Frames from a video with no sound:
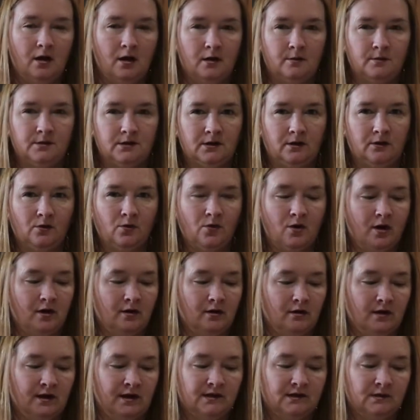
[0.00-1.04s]
so the
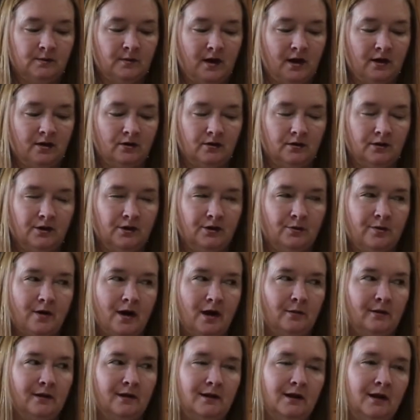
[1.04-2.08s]
water is better. And you'll
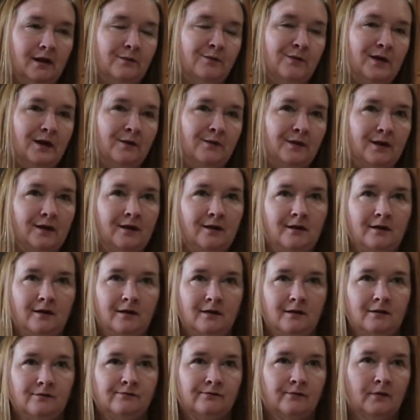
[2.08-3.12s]
probably need
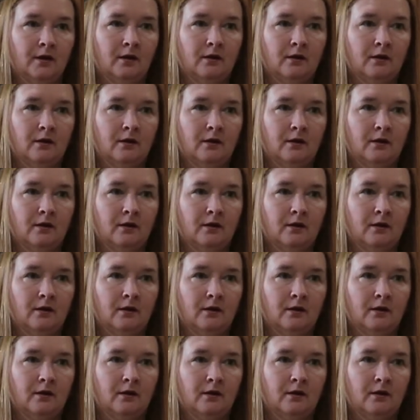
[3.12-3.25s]
maybe